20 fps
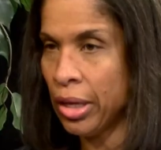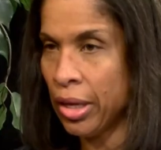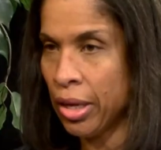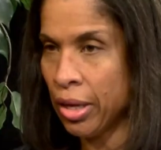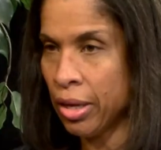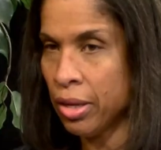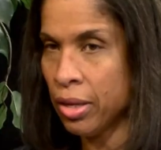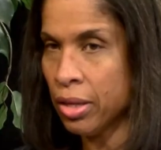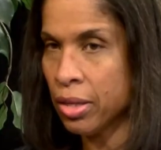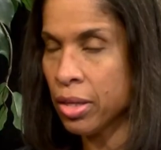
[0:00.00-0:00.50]

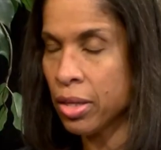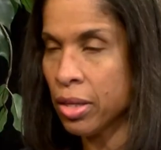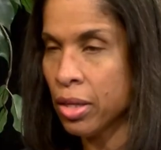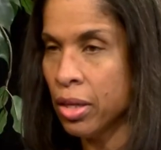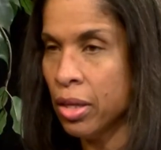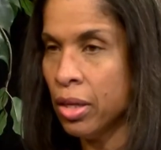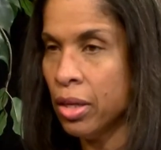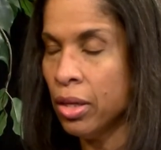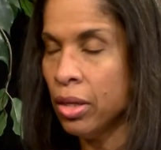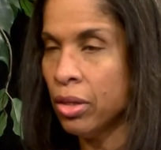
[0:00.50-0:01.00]
is,
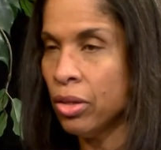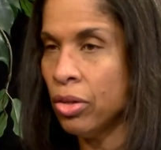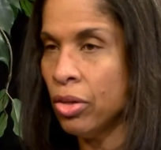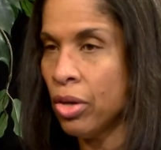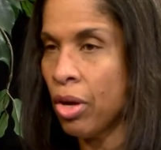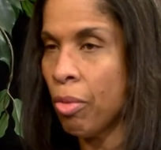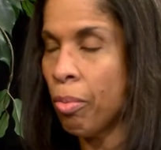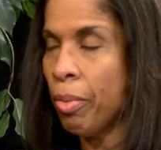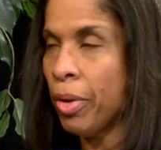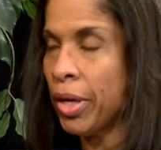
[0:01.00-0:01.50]

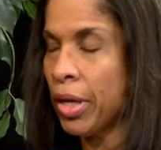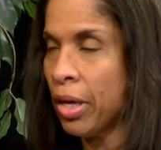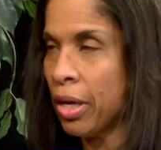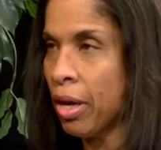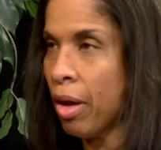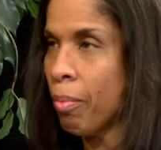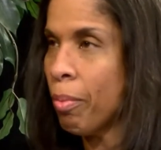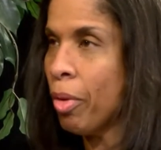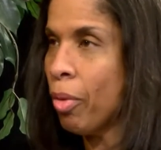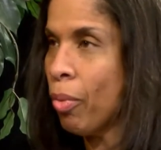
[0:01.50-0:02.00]
picking
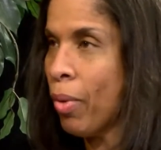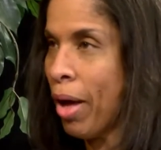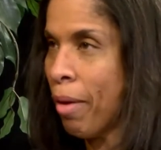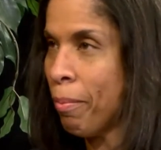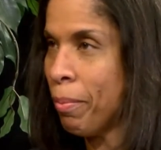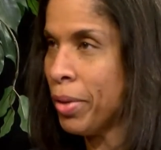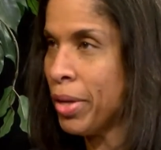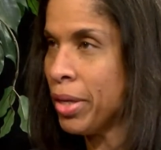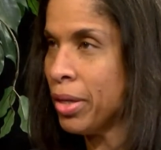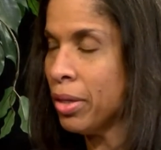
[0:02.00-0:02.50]
up a
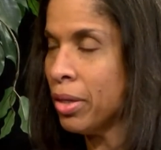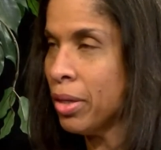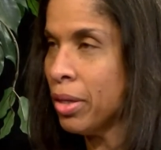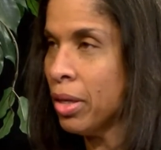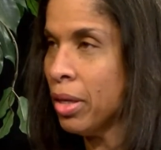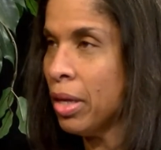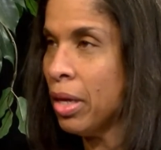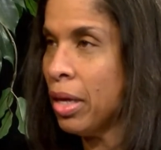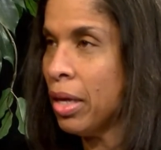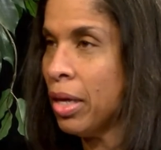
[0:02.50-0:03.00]
weapon,
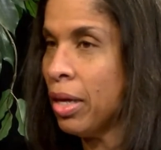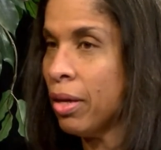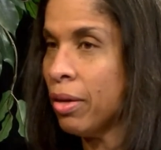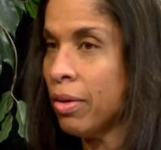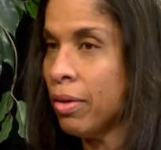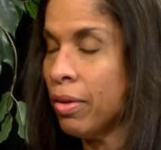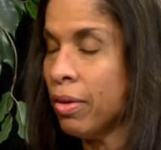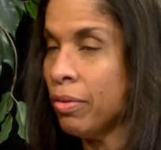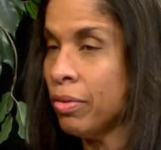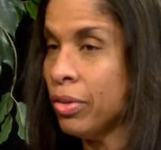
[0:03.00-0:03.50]

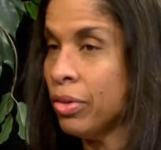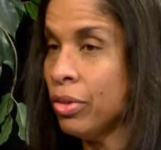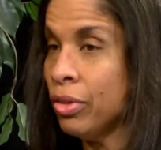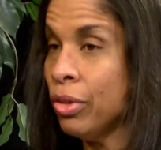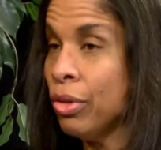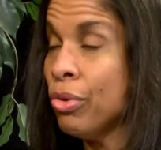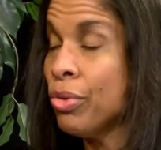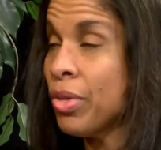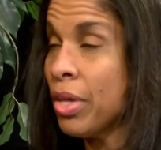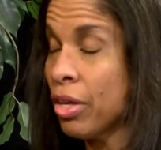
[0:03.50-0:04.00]

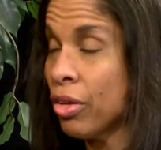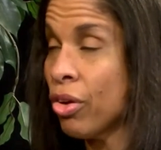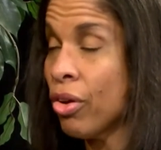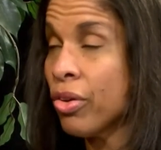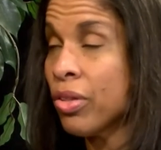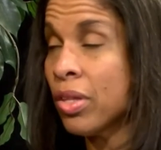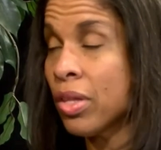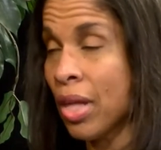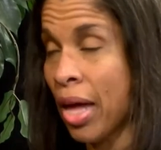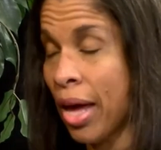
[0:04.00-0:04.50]
using your
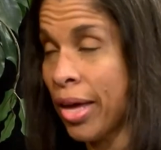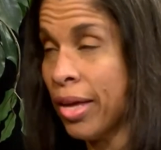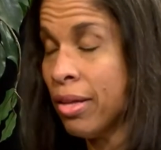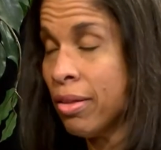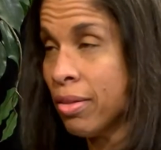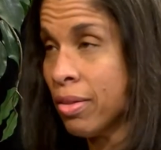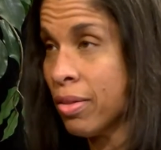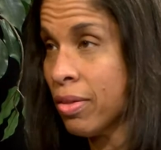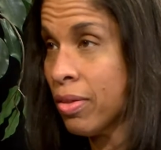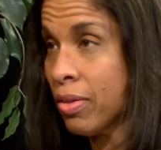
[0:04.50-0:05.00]

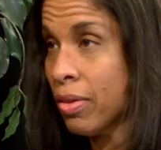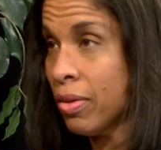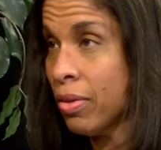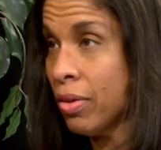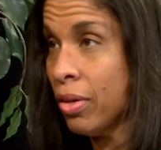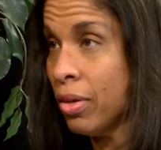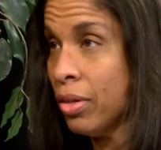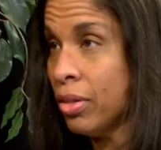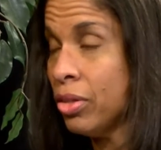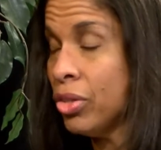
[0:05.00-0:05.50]
sights
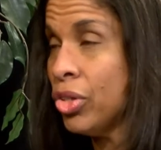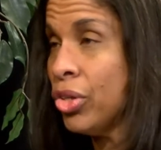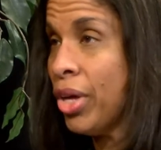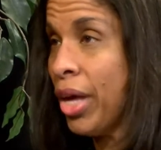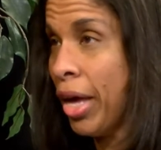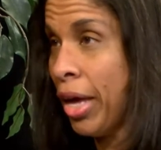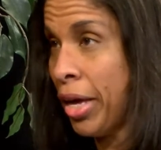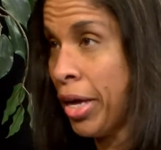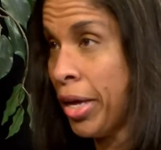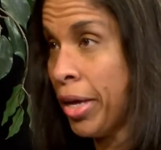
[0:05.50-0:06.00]
to
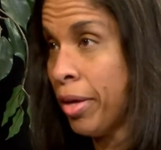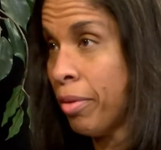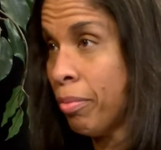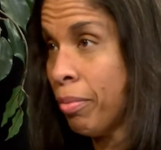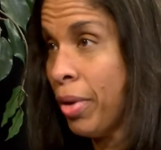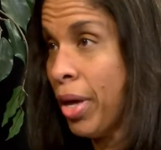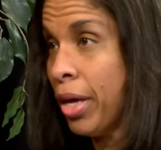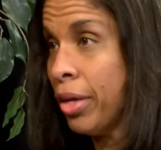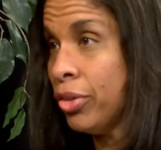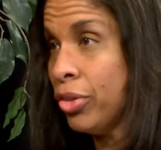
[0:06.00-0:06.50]
aim
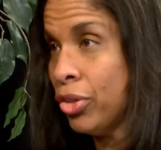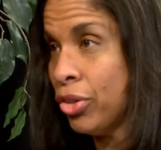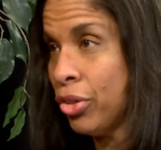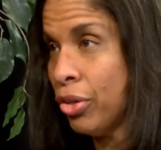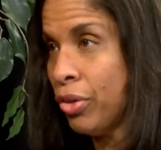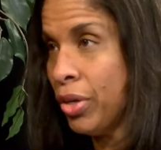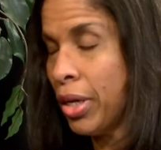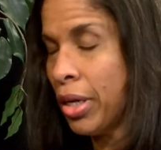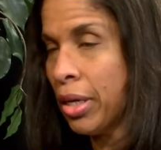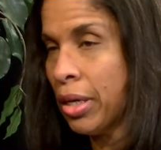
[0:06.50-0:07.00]
and
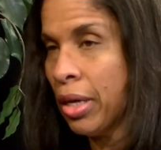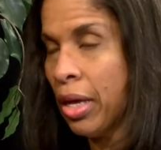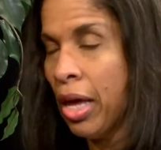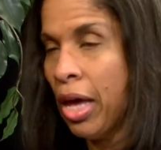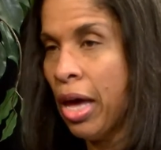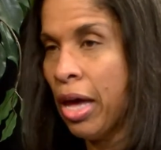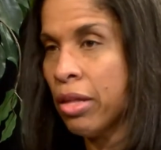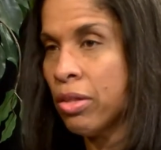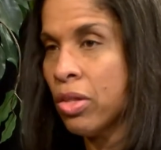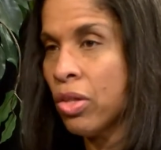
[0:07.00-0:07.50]
shooting.
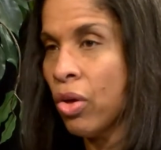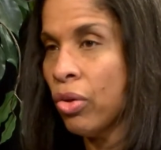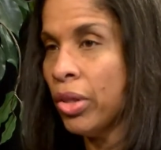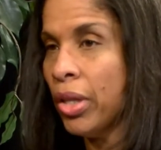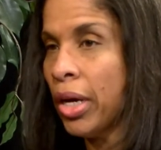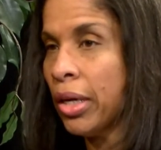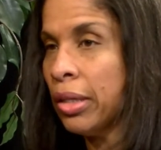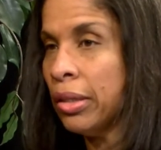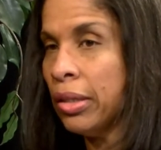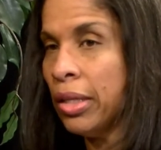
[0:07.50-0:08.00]
And so
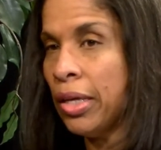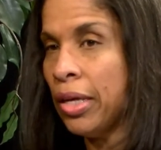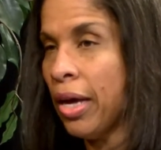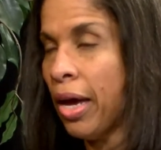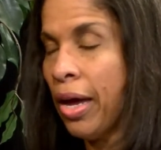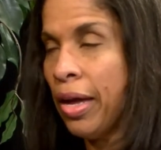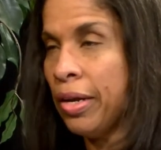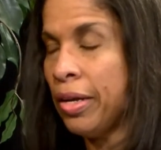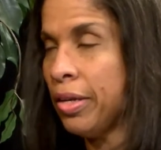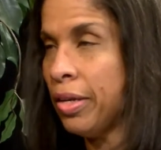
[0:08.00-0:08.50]
luckily
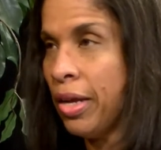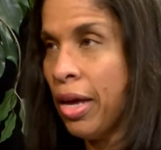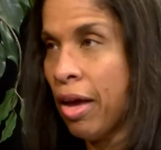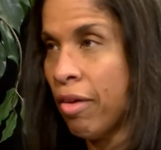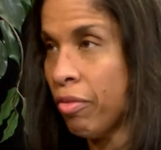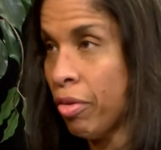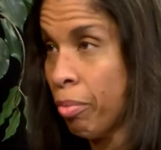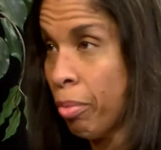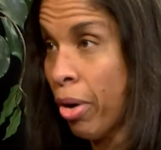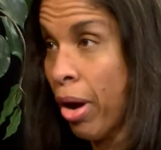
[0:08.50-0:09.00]
I didn't
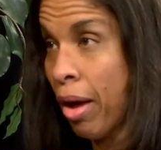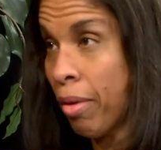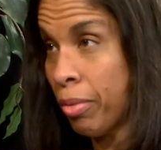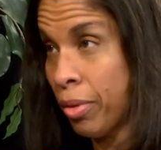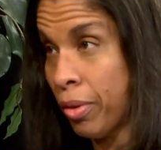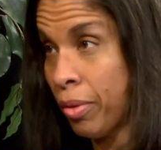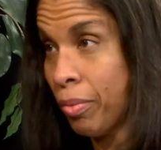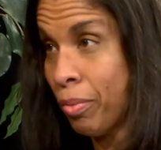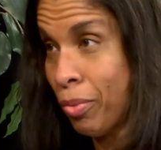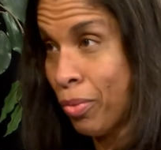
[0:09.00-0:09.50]
have a
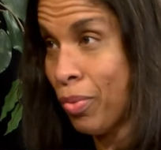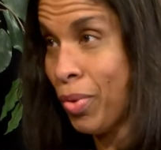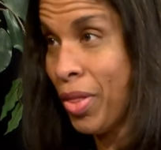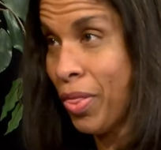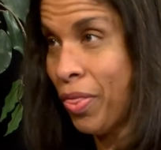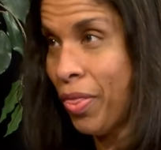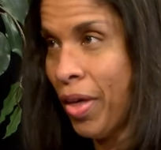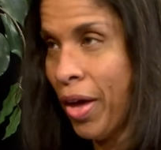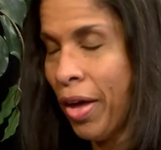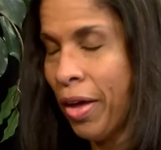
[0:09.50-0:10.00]
problem with
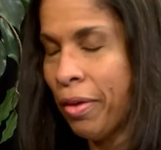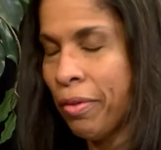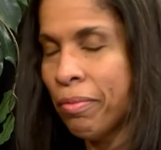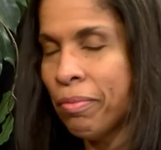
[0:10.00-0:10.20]
that.